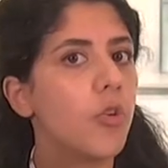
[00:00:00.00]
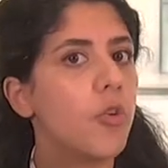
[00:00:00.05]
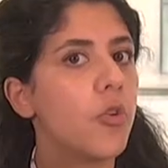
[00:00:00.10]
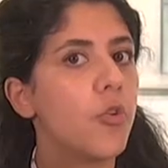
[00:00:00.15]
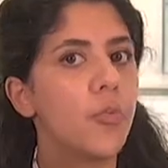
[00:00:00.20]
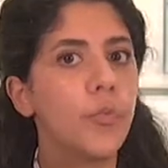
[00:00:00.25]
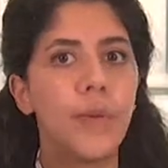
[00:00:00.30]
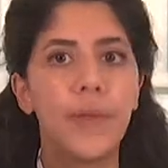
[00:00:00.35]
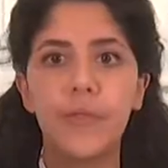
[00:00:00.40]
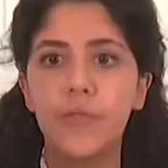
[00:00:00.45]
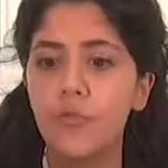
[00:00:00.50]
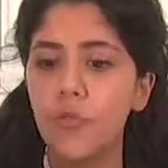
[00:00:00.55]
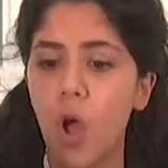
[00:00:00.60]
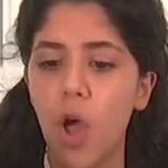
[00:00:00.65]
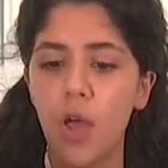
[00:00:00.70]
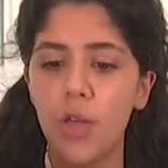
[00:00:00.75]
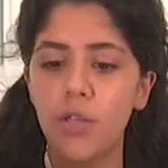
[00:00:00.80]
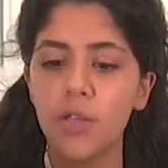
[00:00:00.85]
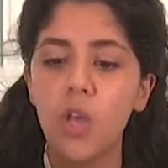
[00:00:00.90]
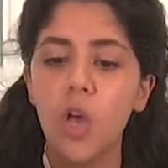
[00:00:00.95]
or with
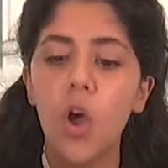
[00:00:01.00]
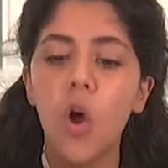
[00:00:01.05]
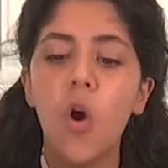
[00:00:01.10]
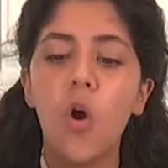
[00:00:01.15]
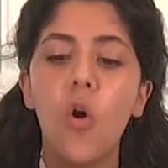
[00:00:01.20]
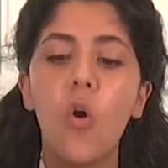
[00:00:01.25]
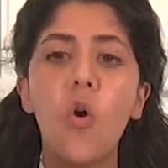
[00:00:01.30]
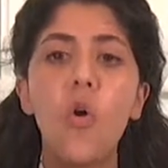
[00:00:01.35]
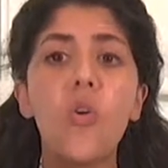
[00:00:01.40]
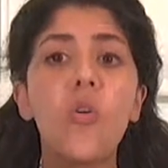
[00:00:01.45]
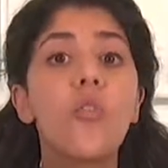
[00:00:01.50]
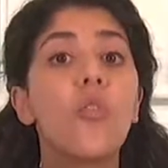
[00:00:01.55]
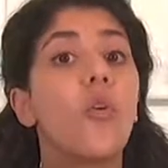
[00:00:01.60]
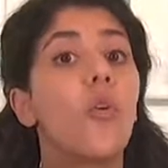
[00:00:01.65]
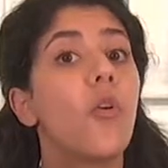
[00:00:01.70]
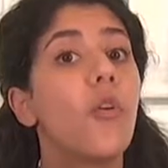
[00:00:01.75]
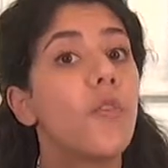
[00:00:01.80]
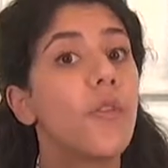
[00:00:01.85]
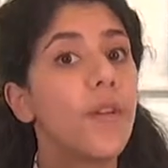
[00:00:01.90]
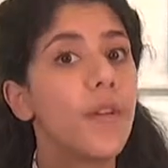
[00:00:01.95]
drugs or
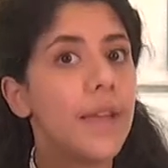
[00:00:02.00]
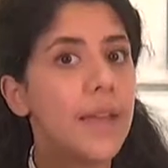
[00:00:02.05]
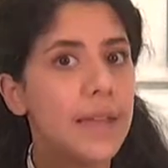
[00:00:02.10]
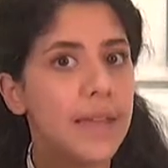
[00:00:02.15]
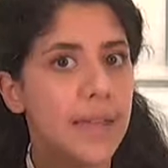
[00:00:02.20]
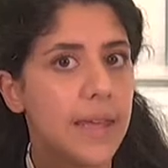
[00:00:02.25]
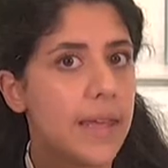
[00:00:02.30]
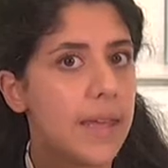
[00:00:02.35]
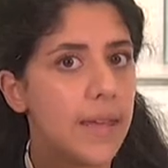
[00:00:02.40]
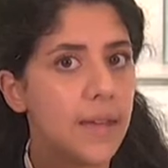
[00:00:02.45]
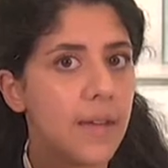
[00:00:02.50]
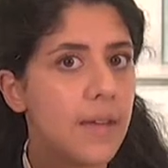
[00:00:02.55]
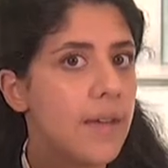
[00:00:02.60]
overeating.